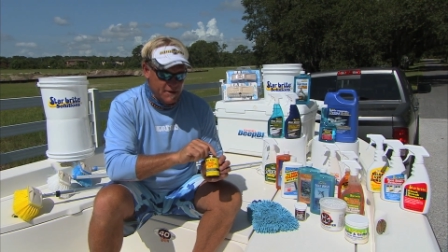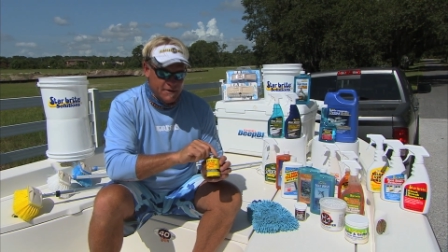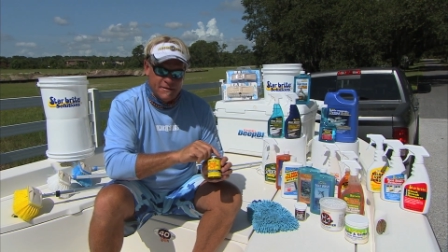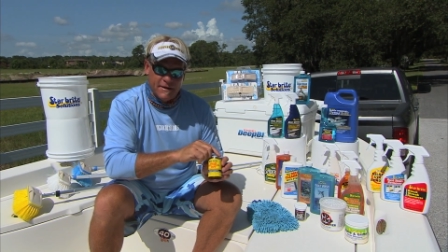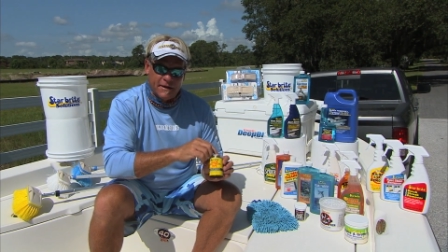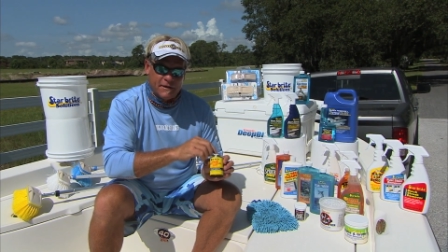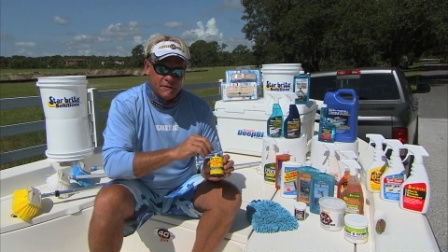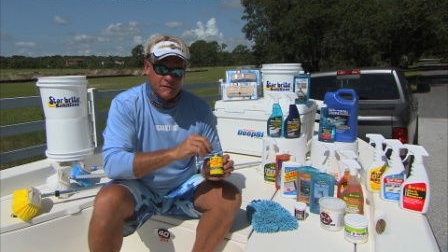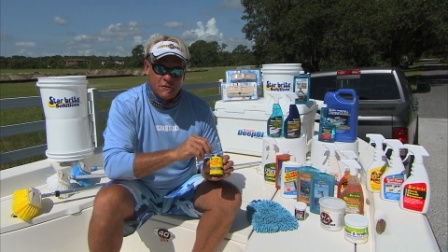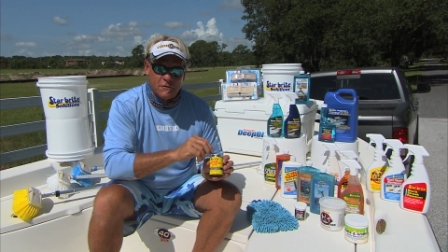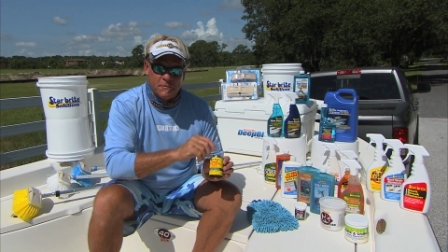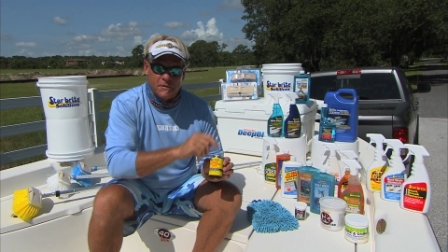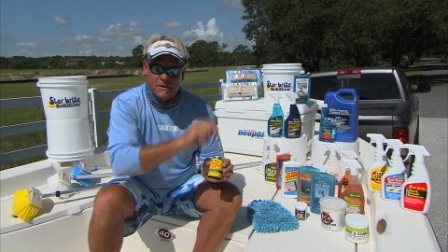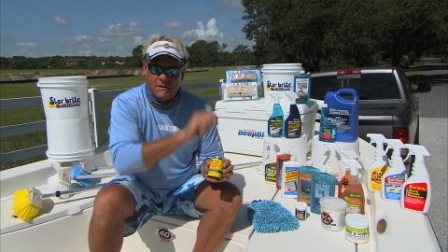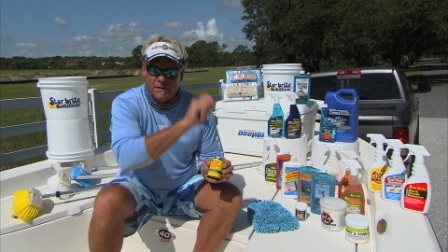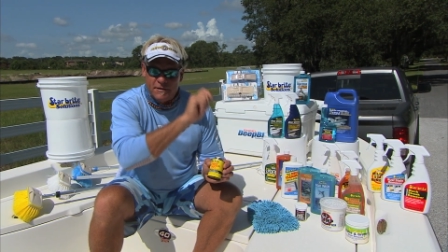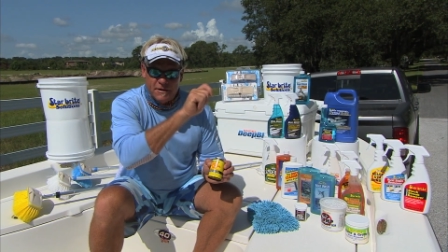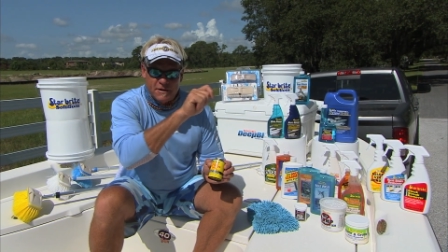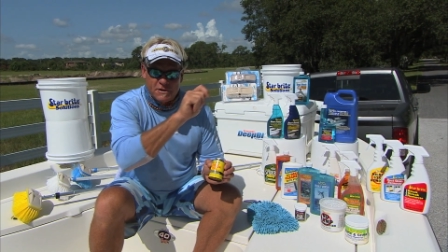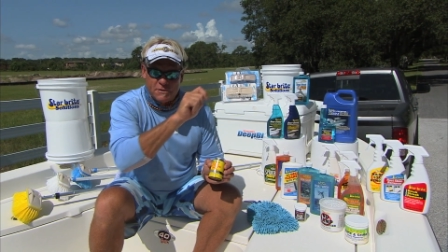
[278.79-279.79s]
take a little bit
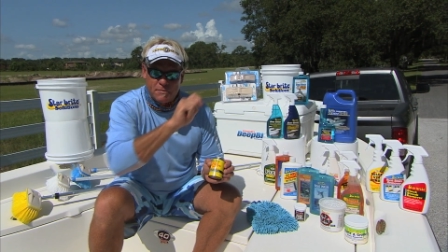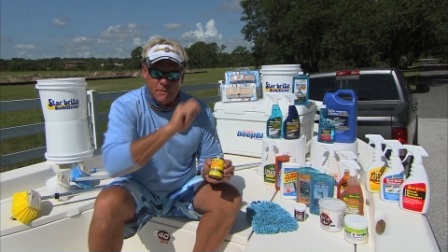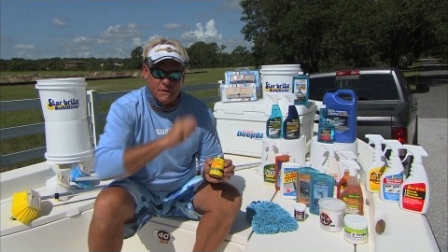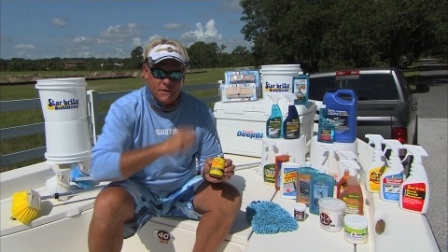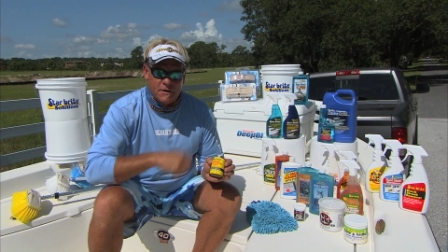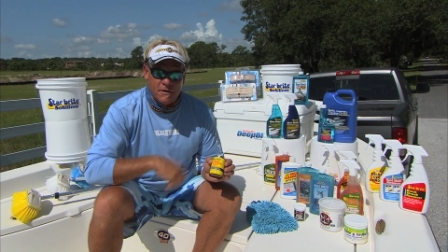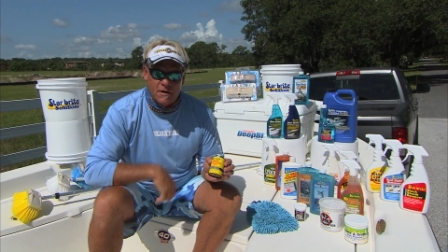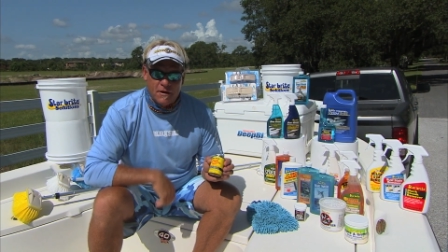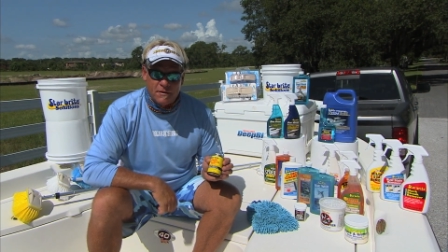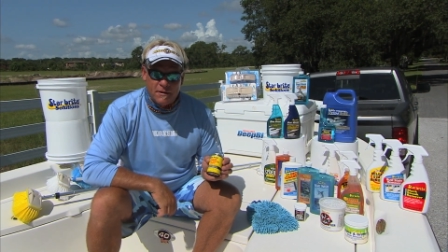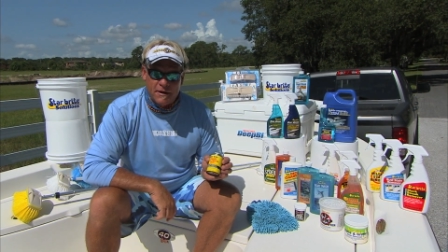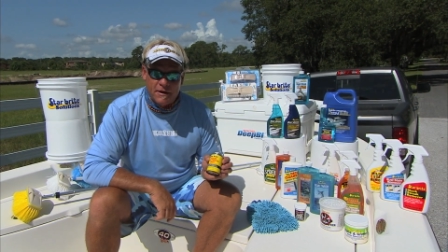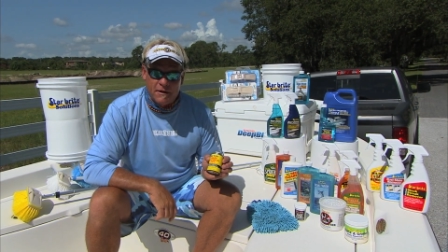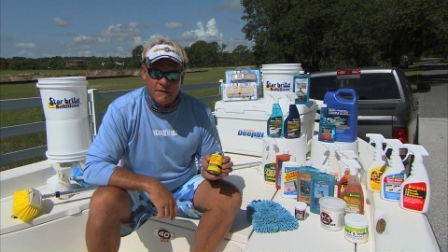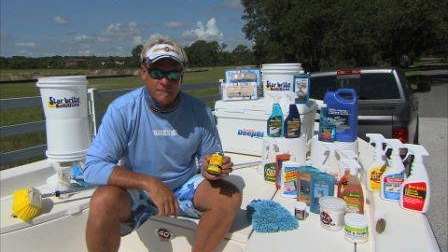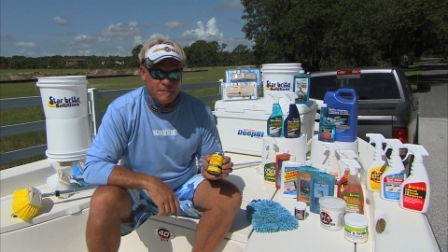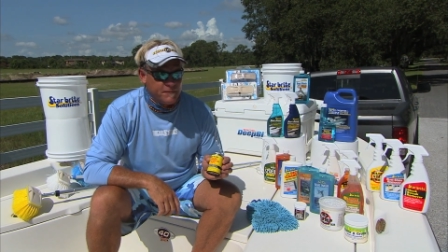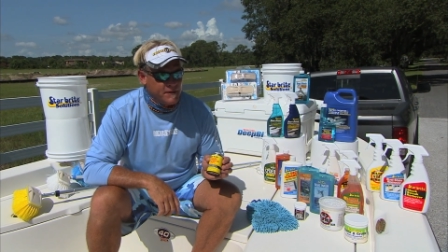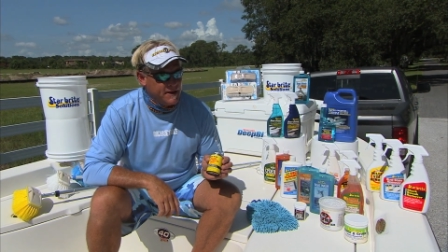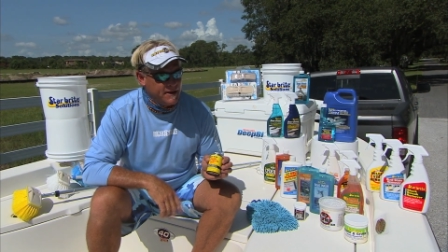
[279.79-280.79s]
of this, put it on
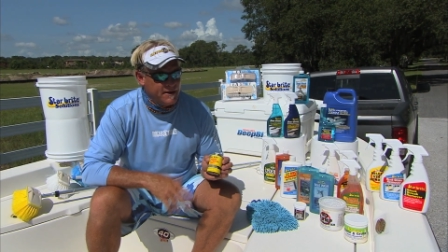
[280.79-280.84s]
there,